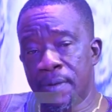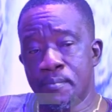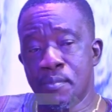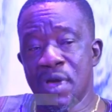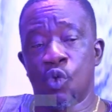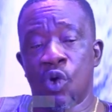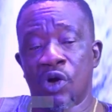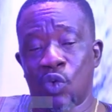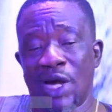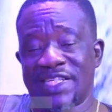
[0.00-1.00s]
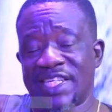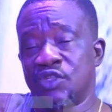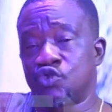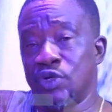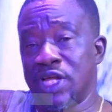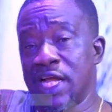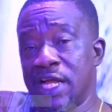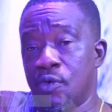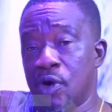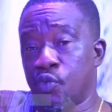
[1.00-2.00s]
Maybe what we are seeing today,
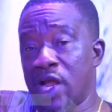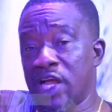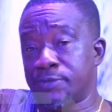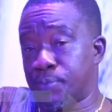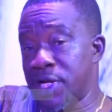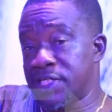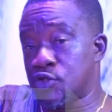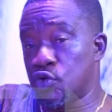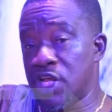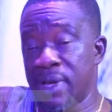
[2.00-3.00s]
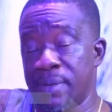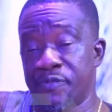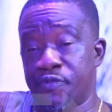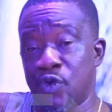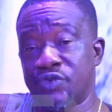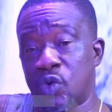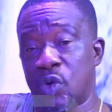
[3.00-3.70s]
what we are experiencing today, maybe first